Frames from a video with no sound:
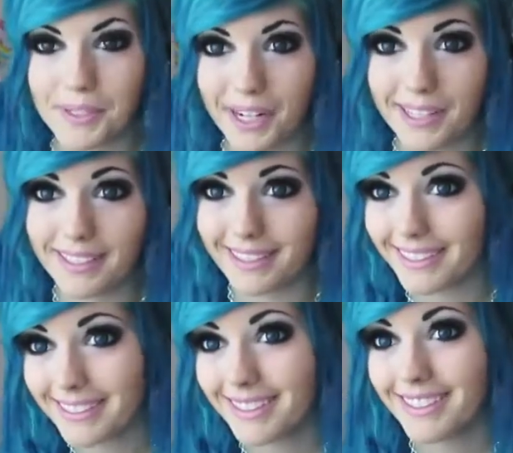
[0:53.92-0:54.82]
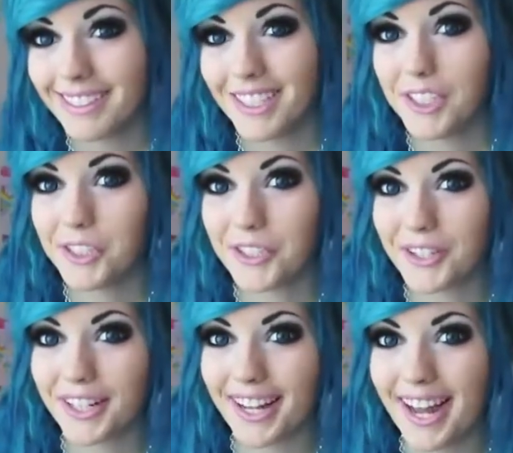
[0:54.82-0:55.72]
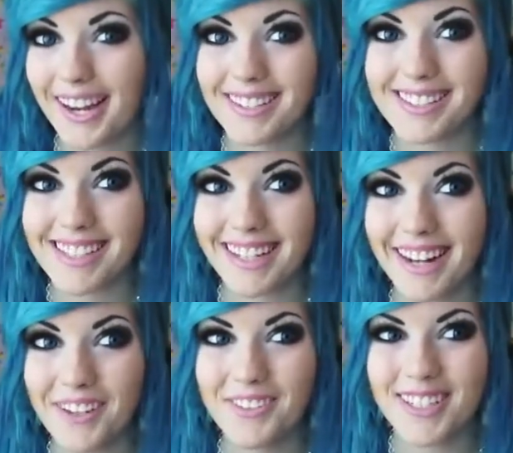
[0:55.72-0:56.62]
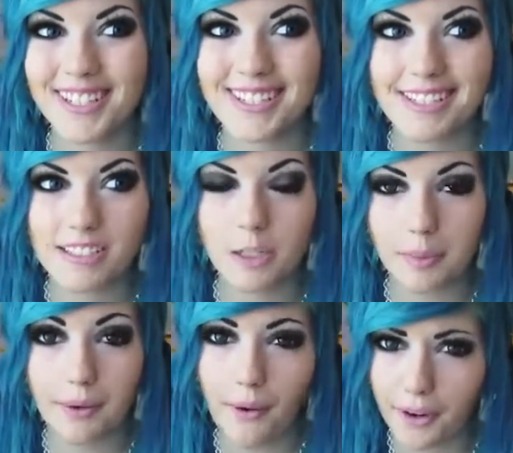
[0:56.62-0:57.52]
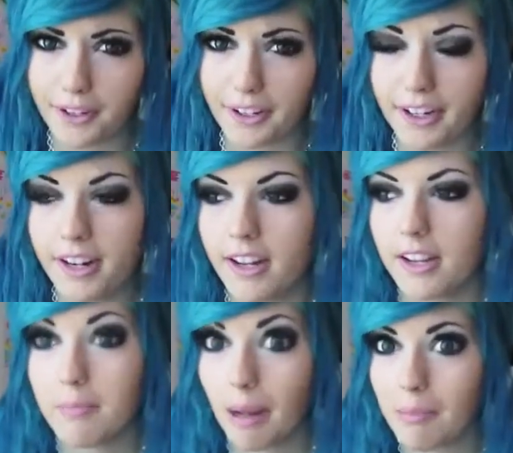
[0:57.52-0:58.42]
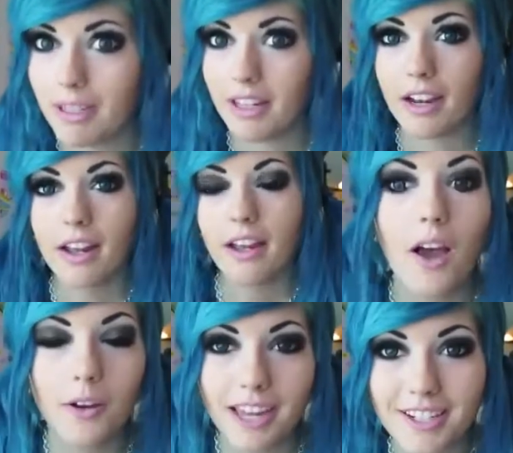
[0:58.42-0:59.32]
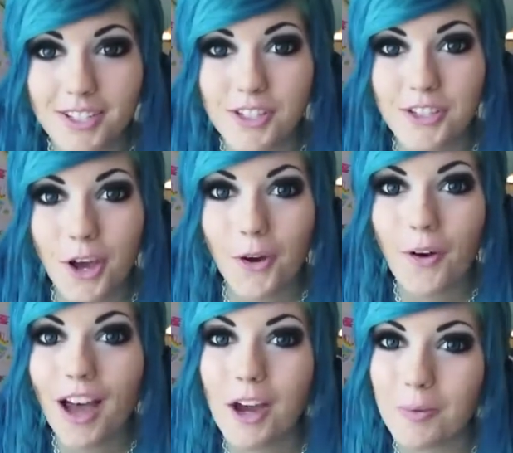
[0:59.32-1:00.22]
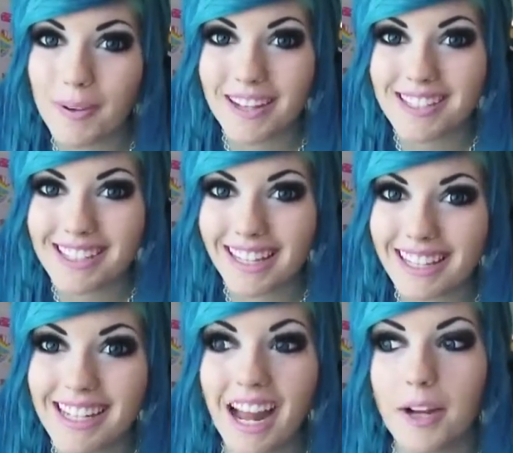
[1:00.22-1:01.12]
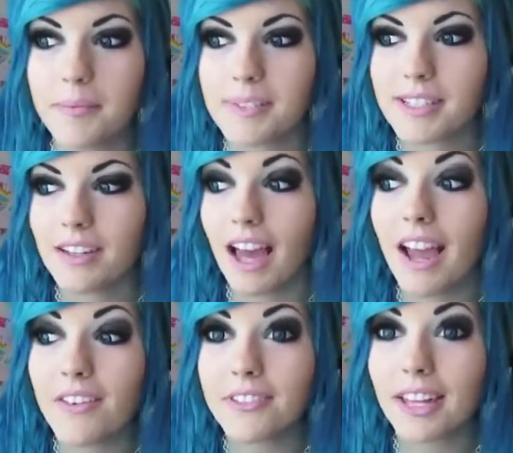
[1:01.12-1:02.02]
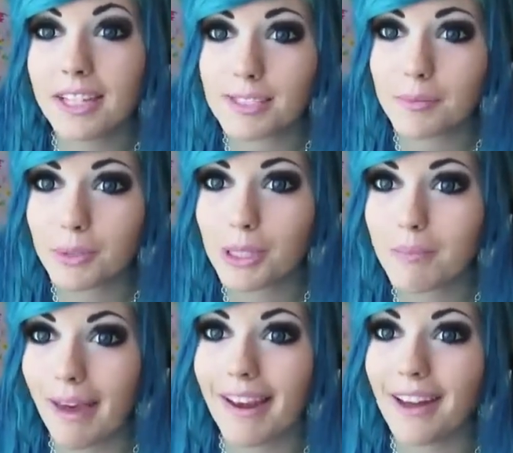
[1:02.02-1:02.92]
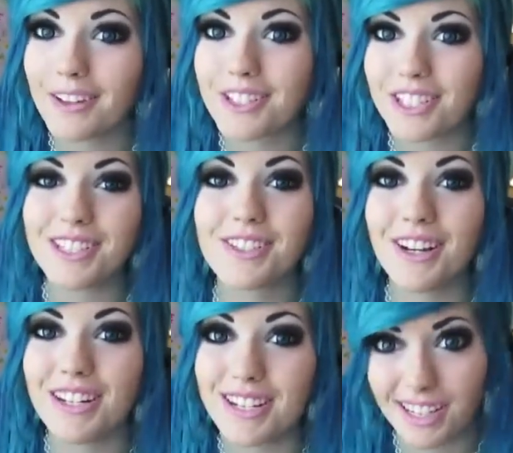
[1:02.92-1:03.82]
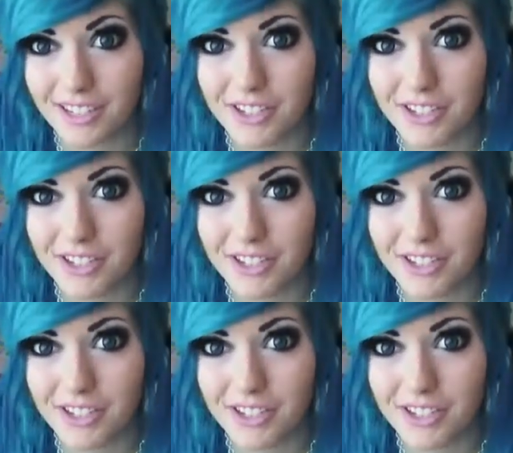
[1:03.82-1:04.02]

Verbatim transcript: I'm still kind of like learning how to sing in Elvish. It's a little bit harder, in my opinion. Okay, so I hope you guys like it. I'm still, I have like some really bad allergies, or I did